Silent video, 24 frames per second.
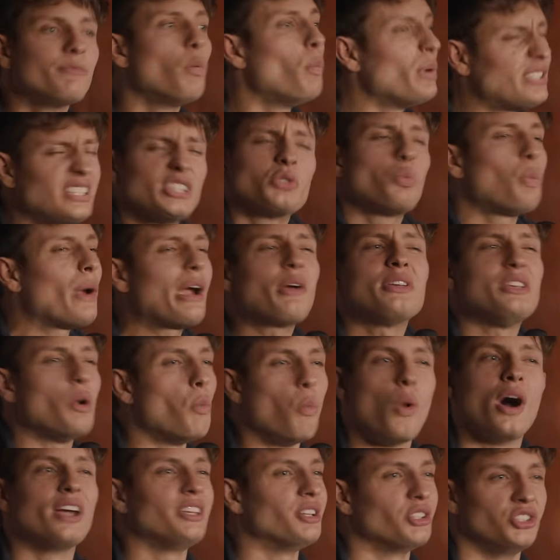is where you
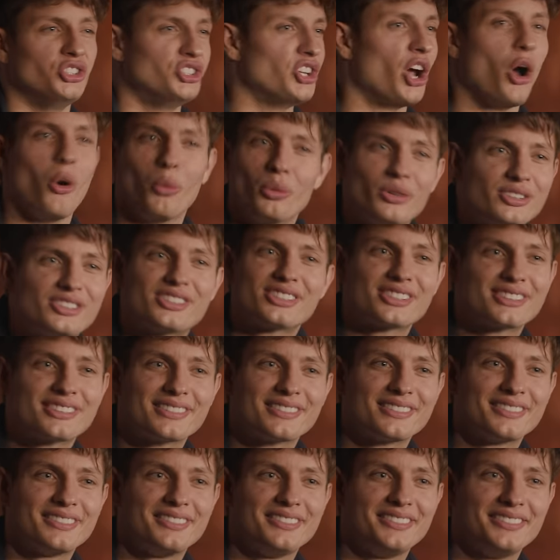want your
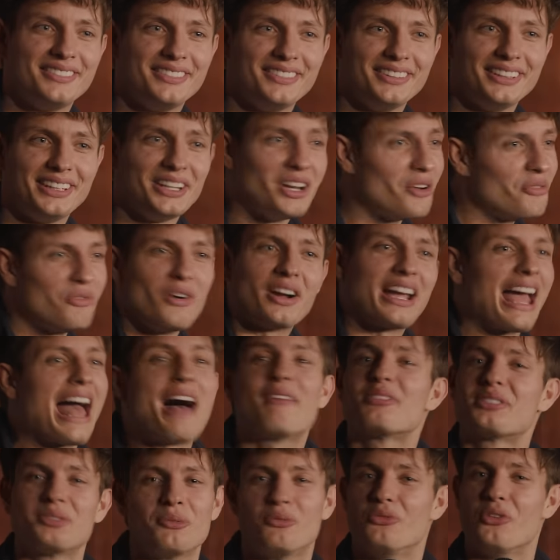jokes. You know,
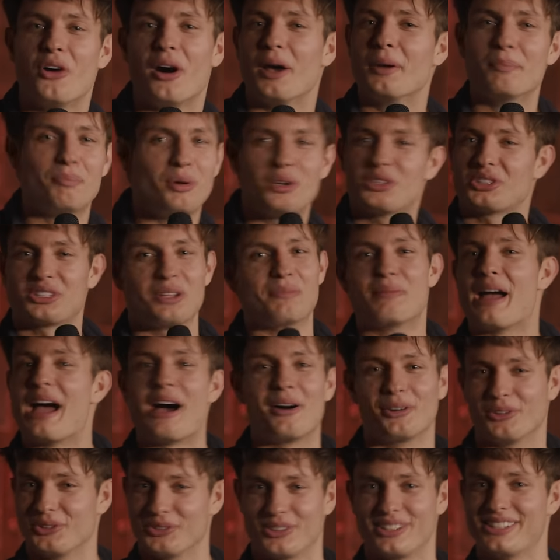have some fun, push the
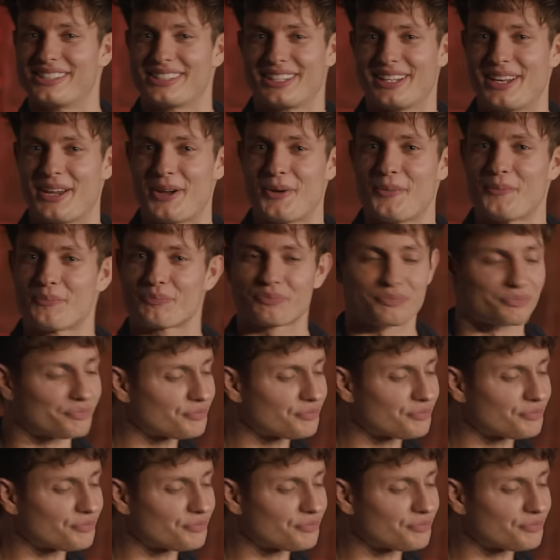boundaries, you know?